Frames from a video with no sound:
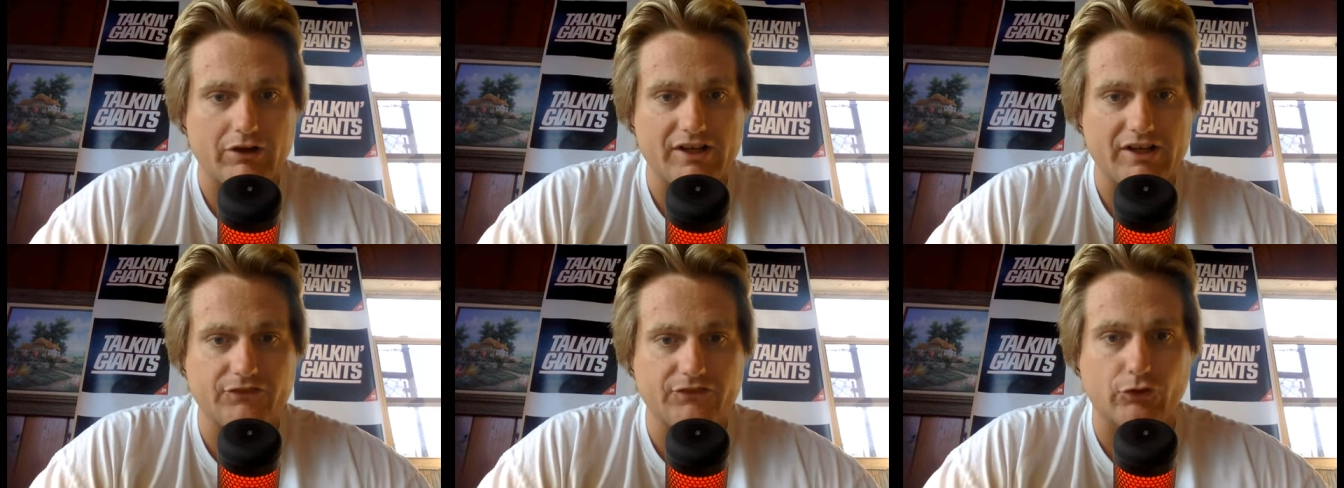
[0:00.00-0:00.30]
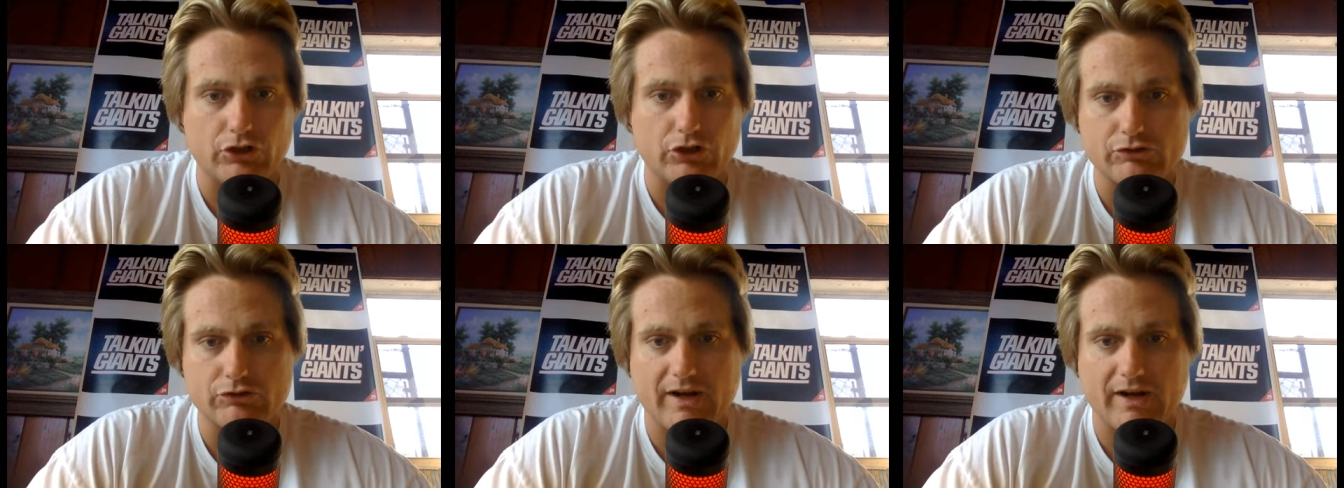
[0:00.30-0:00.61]
It's
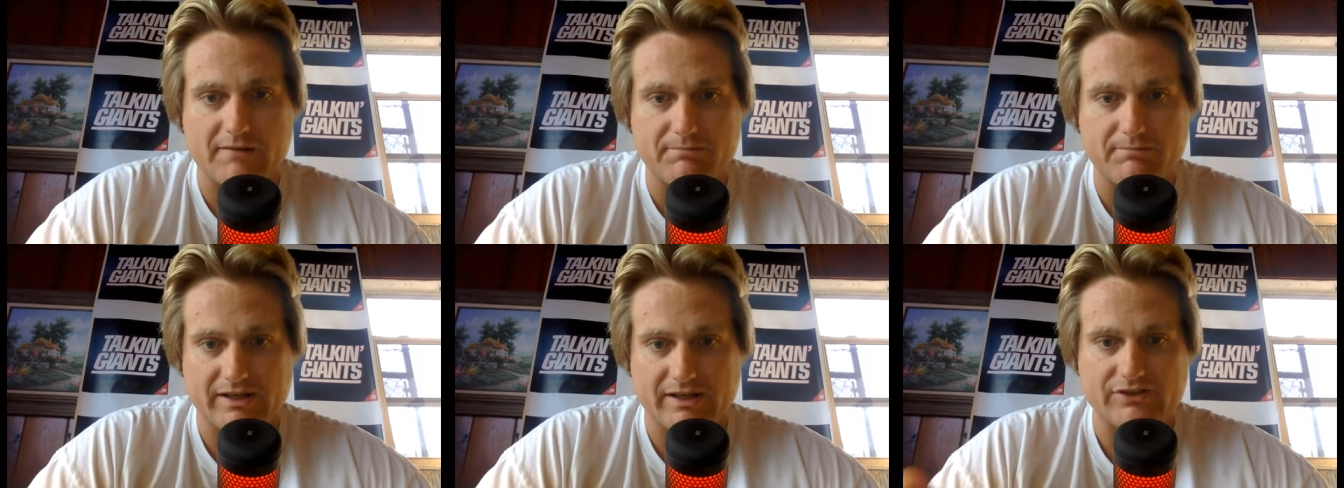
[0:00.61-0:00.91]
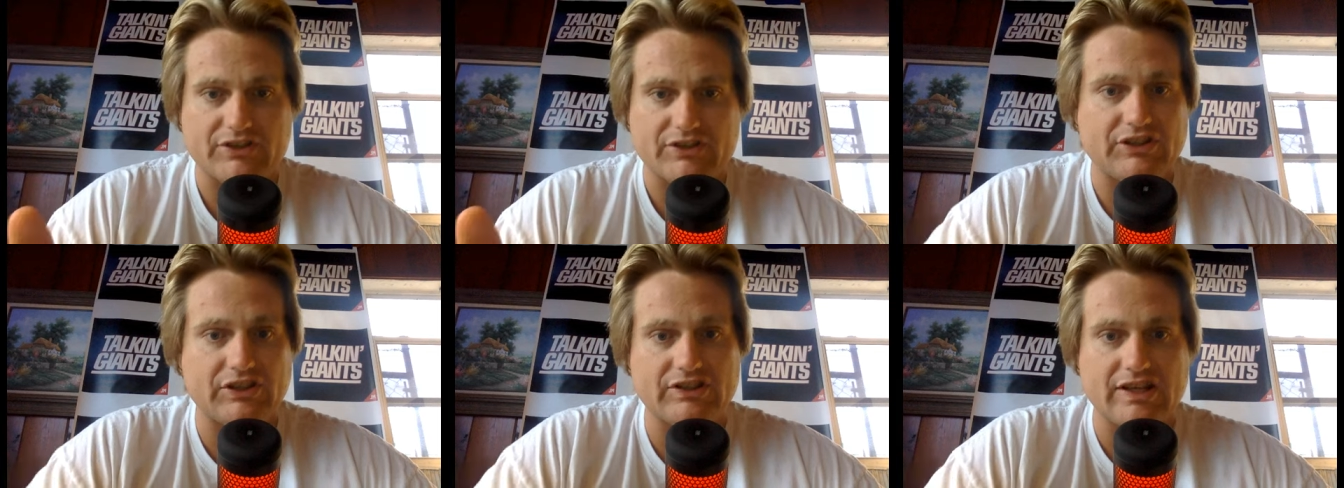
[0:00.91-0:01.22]
first round picks.
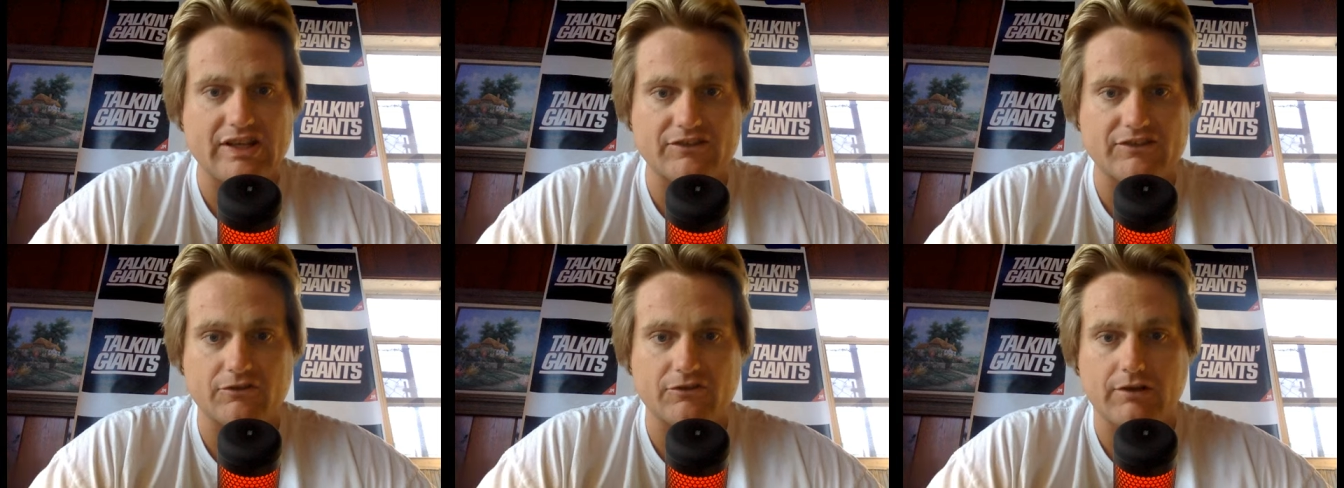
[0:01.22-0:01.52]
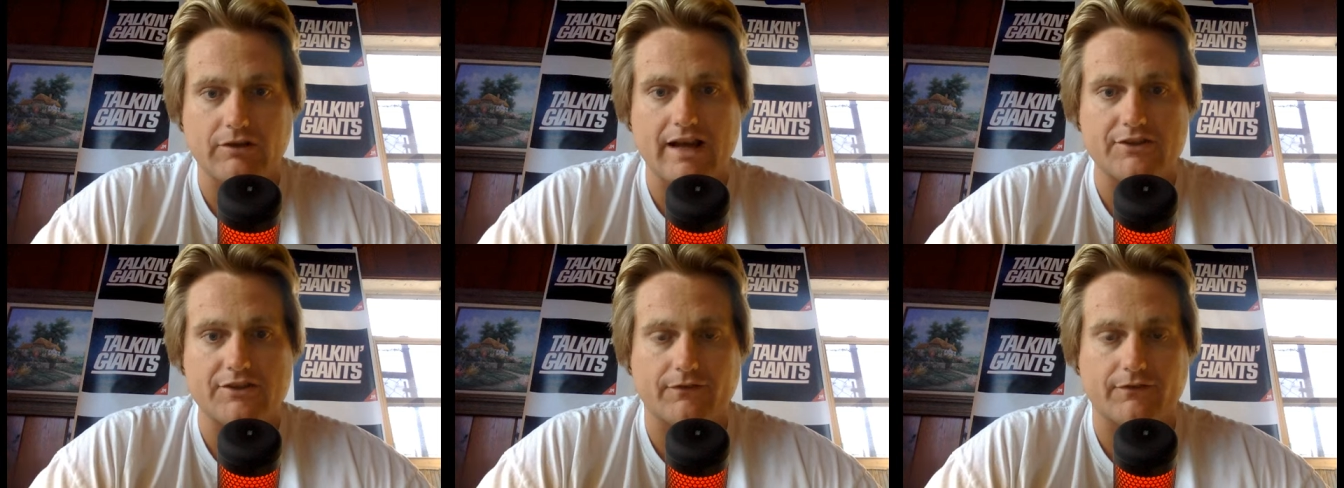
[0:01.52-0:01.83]
The successful
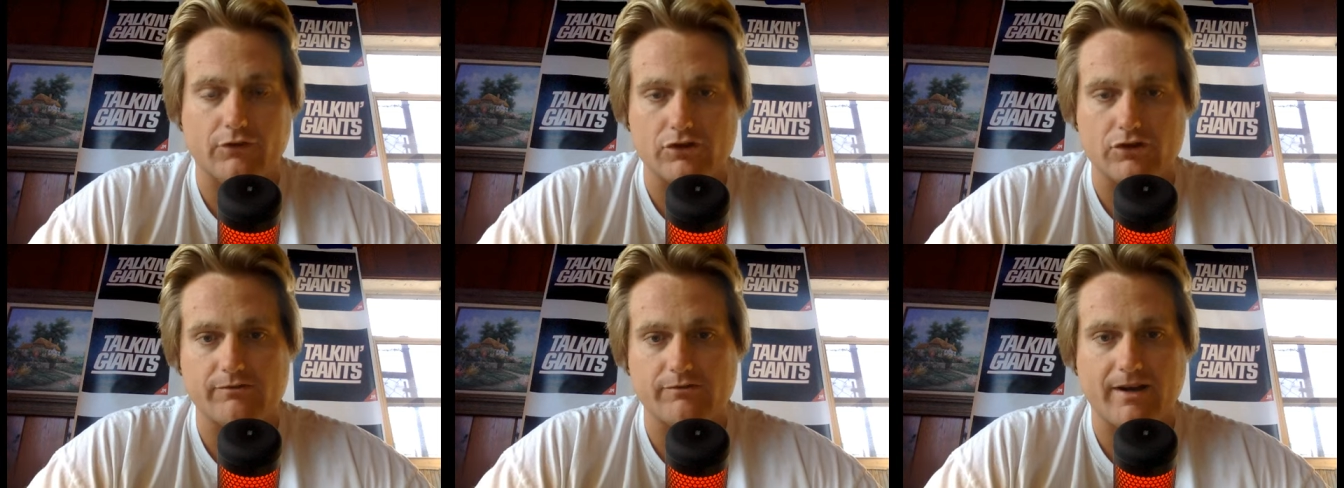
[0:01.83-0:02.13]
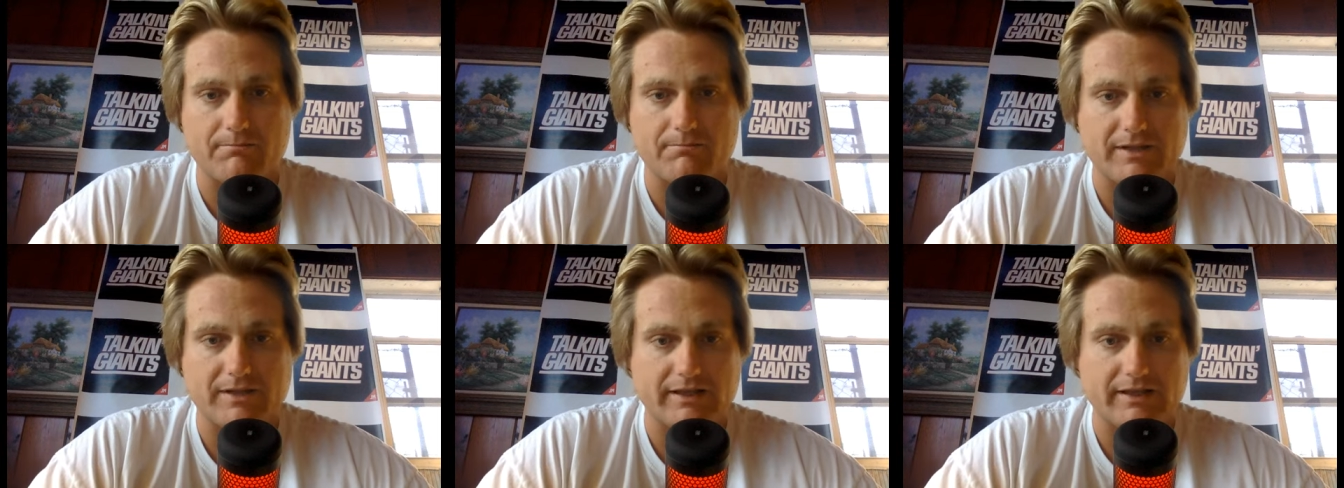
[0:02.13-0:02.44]
guys are first
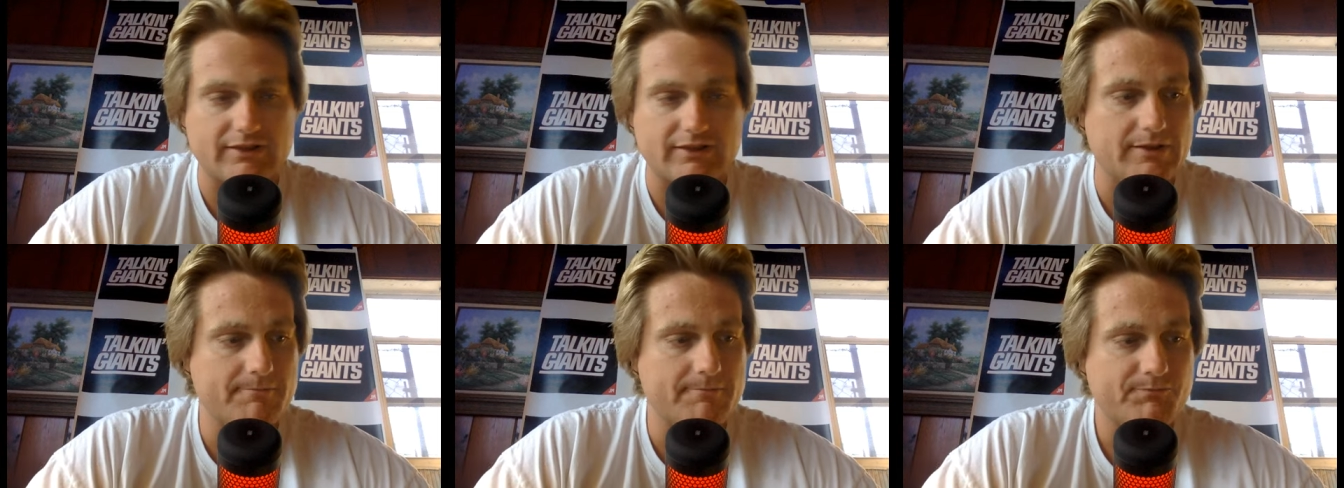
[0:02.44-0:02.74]
round picks.